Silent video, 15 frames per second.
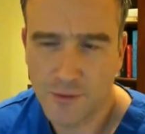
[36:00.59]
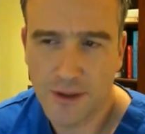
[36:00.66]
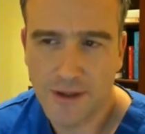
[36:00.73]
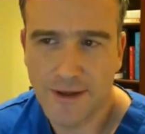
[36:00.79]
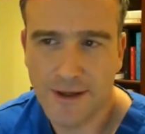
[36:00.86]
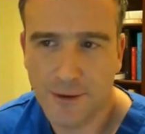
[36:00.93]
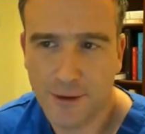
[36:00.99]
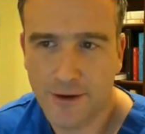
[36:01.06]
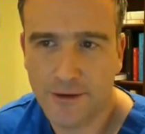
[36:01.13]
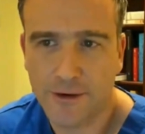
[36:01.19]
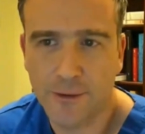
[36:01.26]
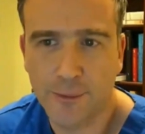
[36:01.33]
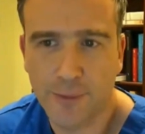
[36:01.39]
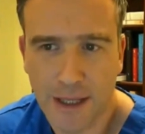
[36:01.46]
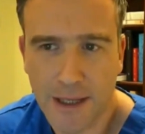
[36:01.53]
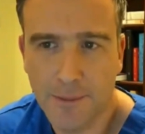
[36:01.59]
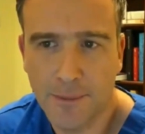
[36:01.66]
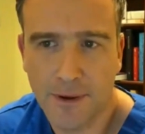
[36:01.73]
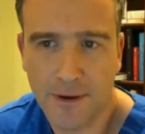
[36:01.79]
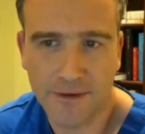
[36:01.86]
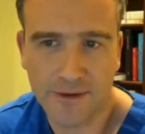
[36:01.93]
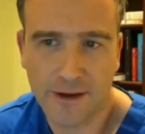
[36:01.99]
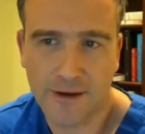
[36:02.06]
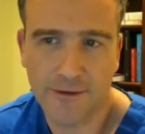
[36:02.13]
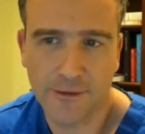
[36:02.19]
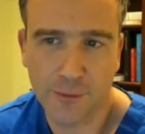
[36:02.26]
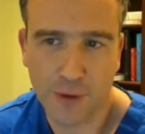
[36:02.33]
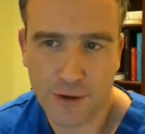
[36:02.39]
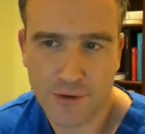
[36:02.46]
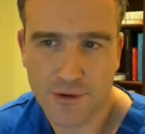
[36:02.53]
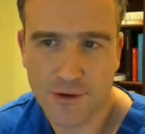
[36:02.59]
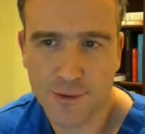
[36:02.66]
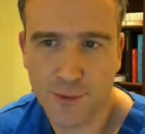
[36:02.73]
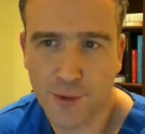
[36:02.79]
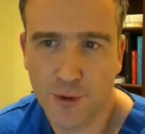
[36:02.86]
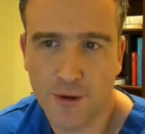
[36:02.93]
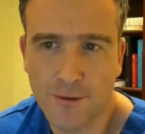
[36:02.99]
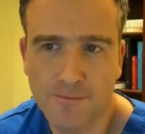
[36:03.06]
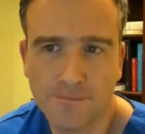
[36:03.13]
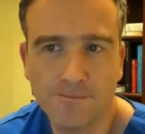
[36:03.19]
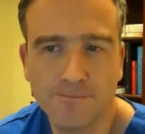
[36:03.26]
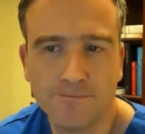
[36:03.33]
we decrease the PEEP instead of the pressure support?